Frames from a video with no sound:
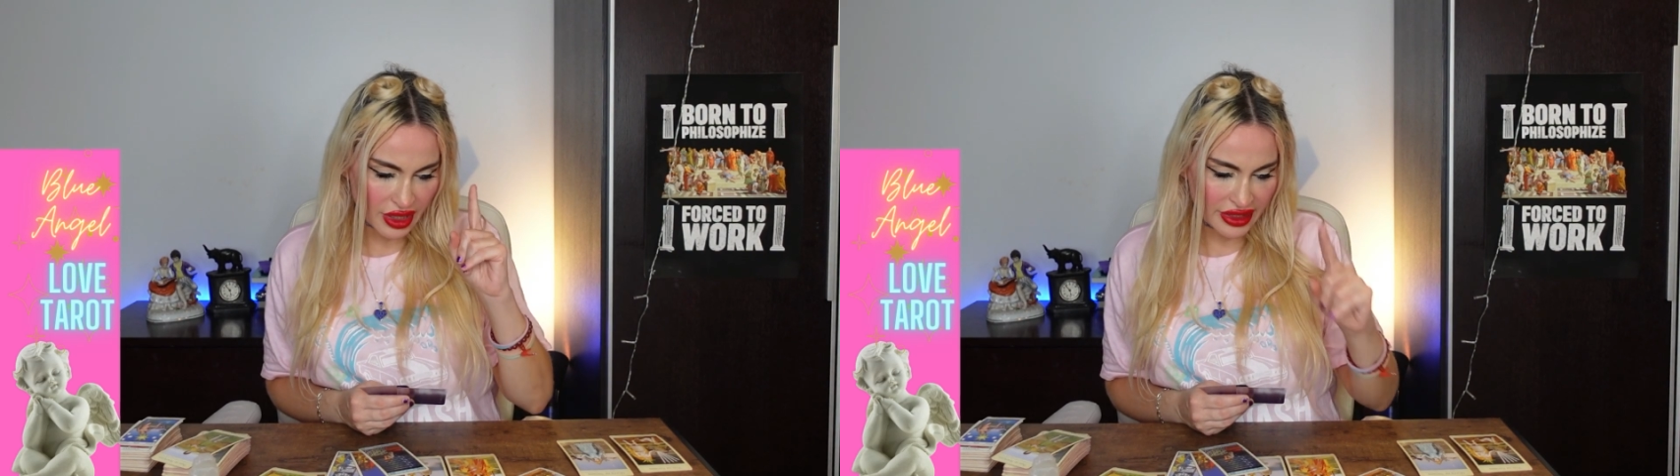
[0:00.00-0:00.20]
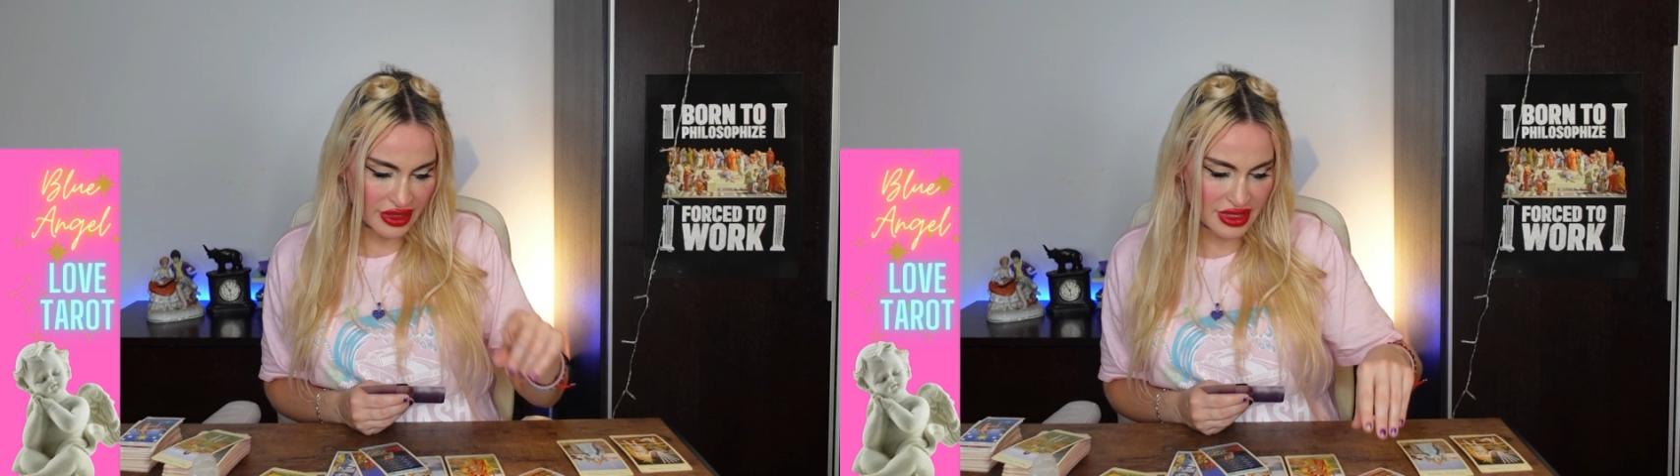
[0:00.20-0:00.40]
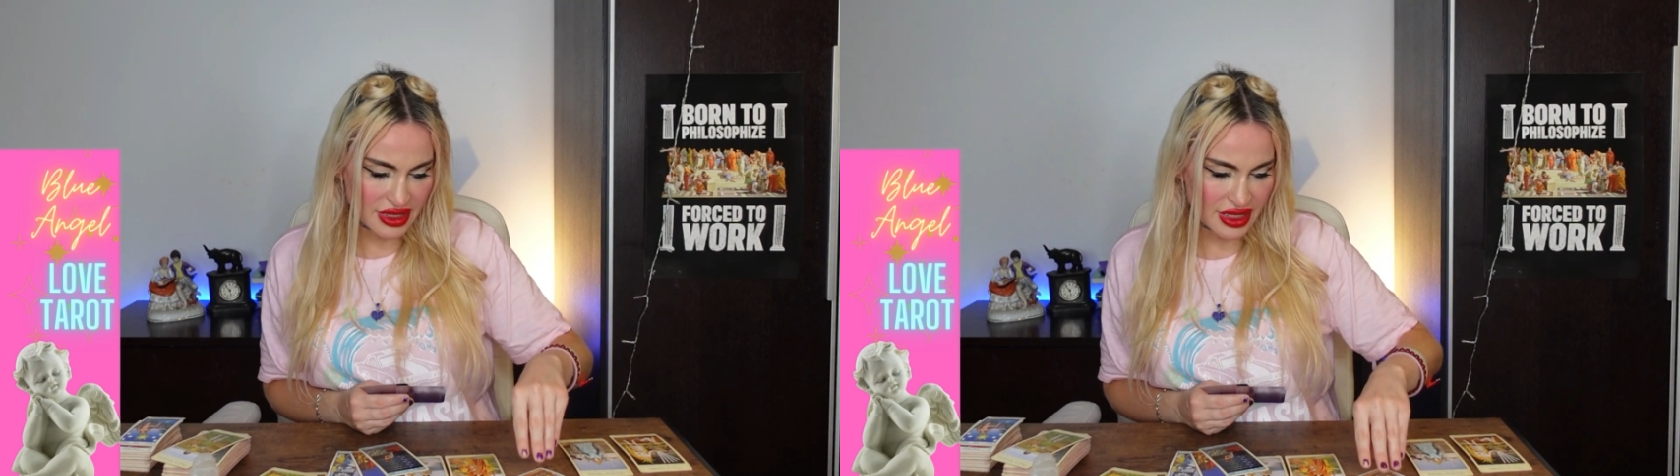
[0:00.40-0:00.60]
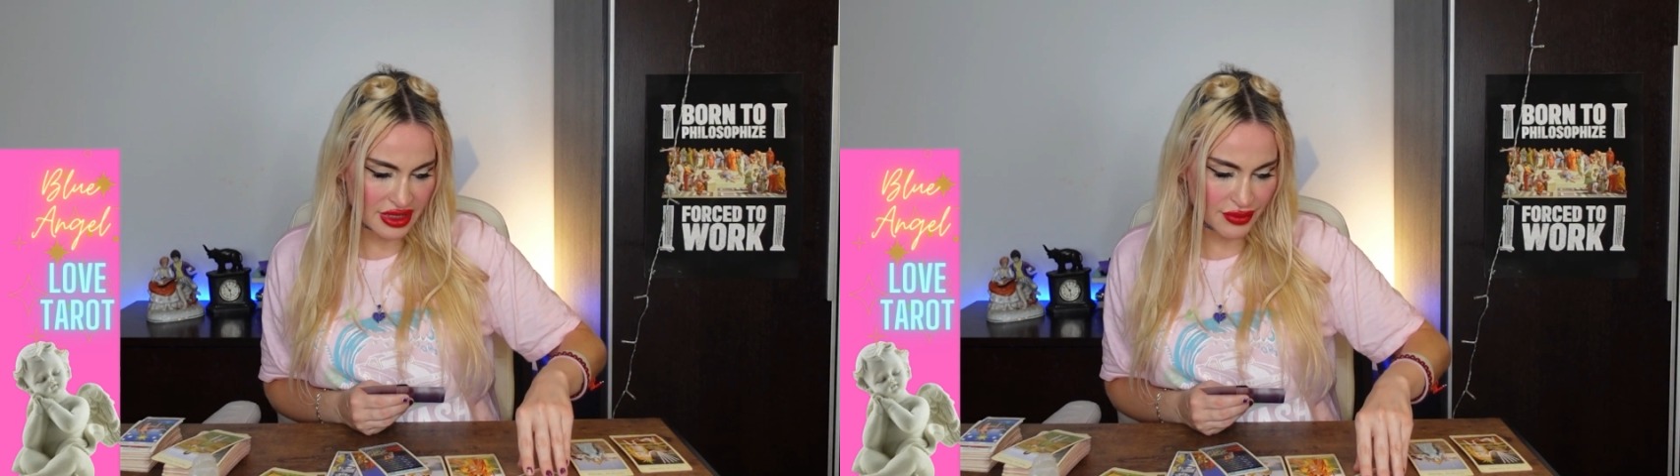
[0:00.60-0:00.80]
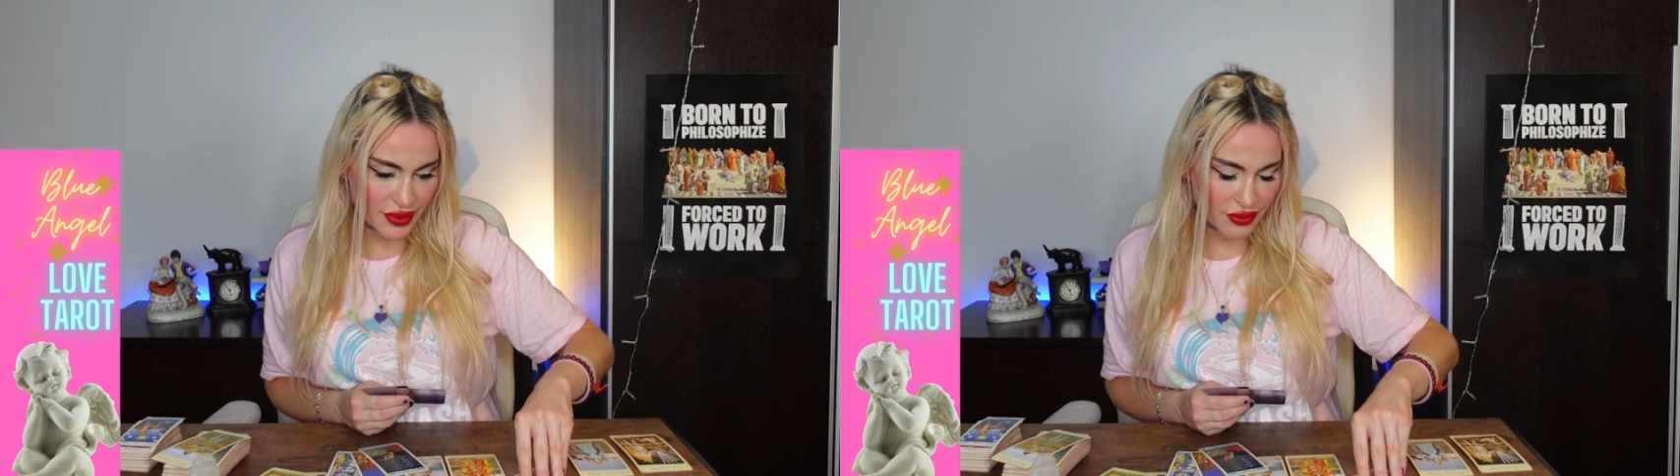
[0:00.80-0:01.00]
I need to say
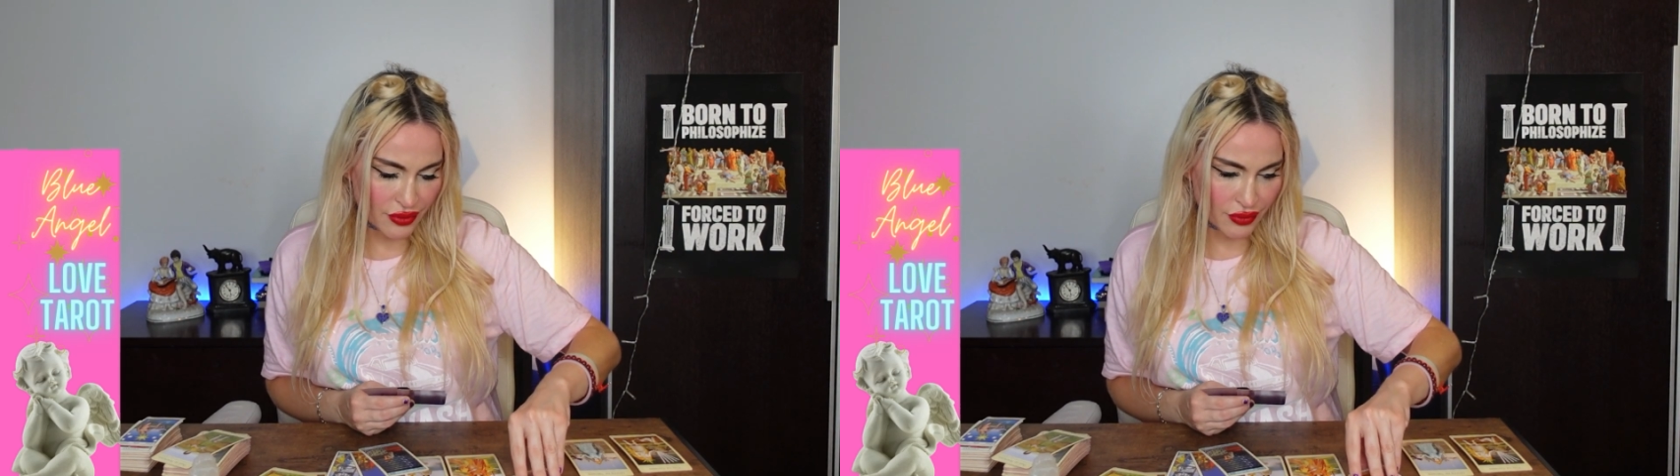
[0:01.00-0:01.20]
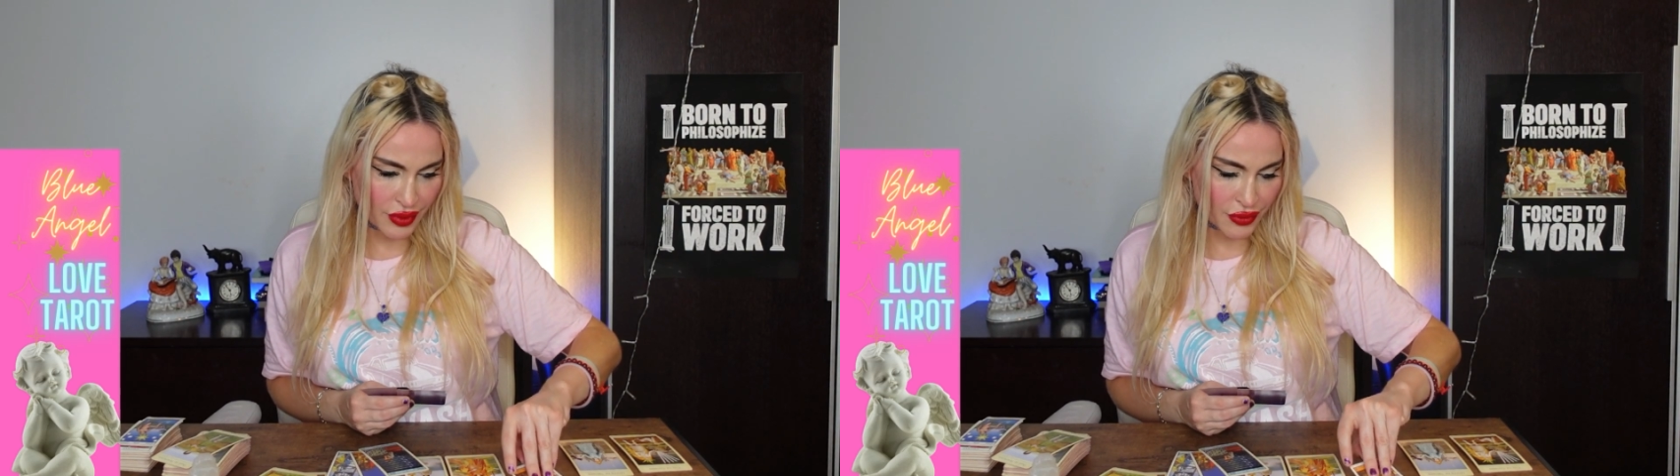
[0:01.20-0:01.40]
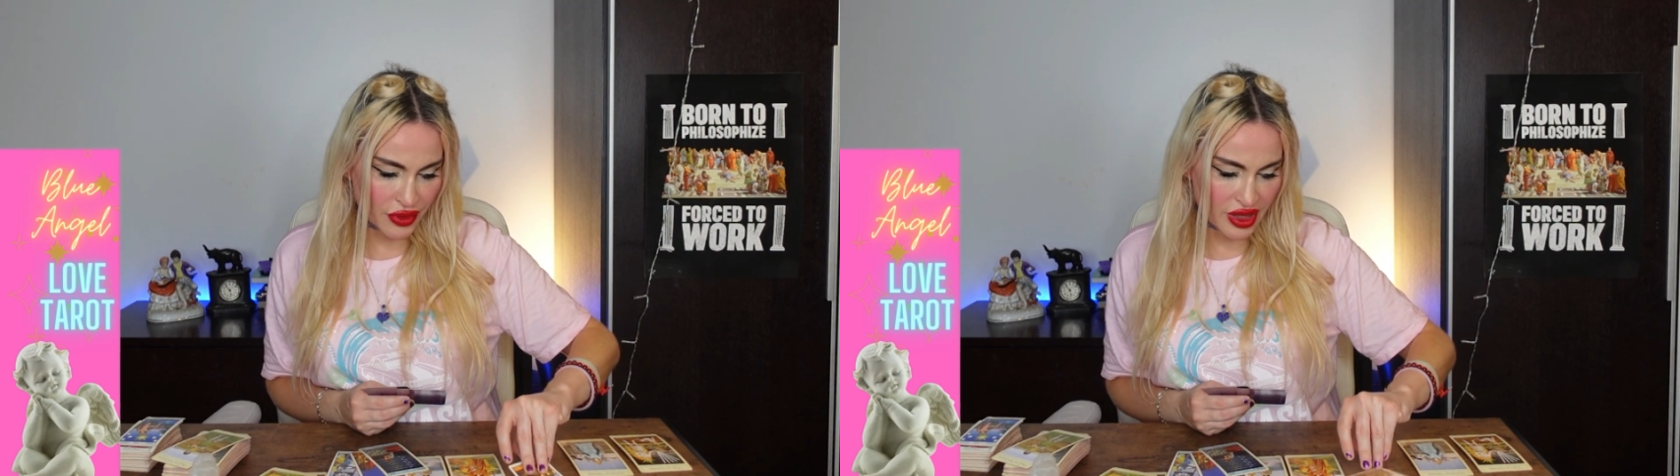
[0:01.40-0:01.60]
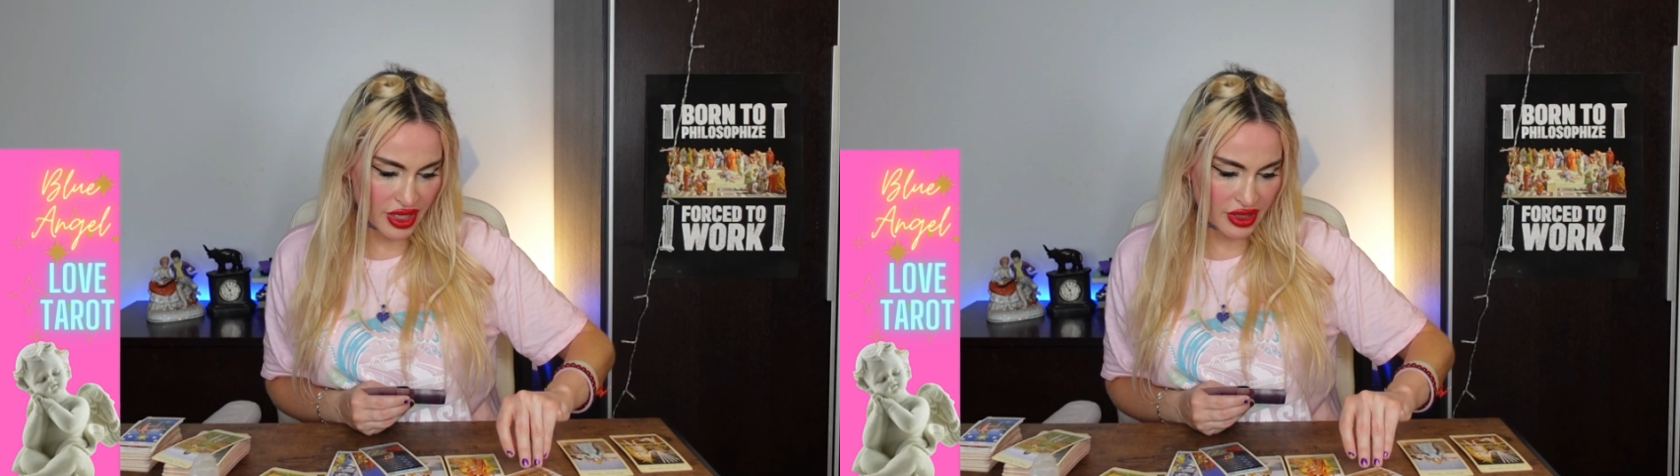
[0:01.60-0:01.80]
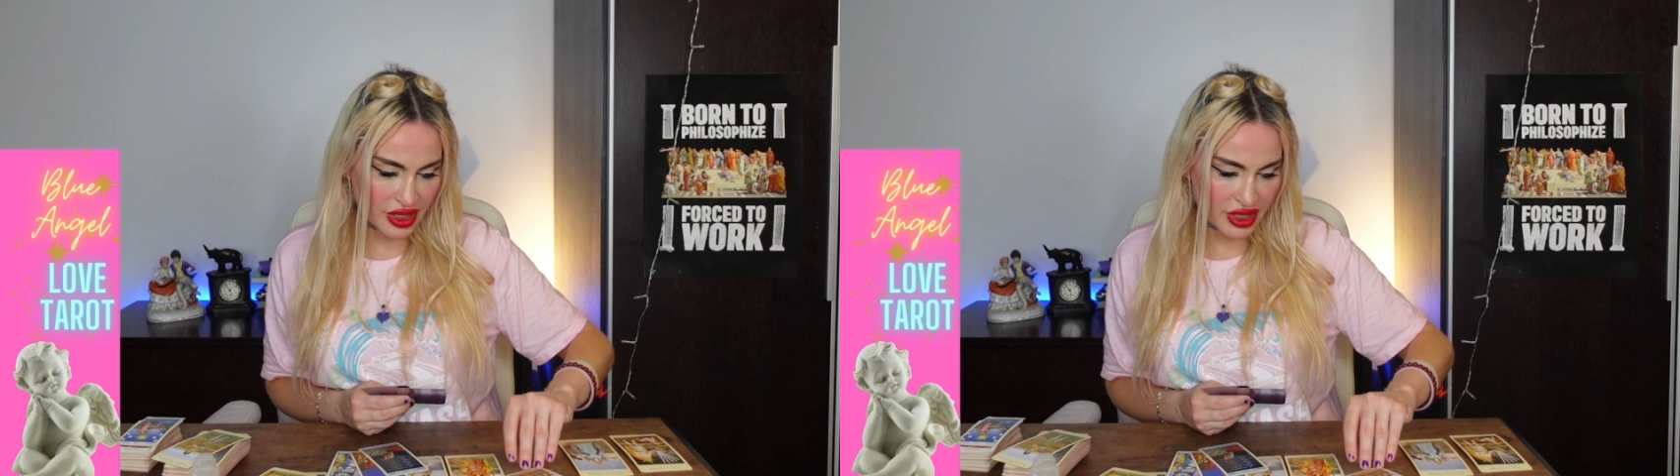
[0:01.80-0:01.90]
one more thing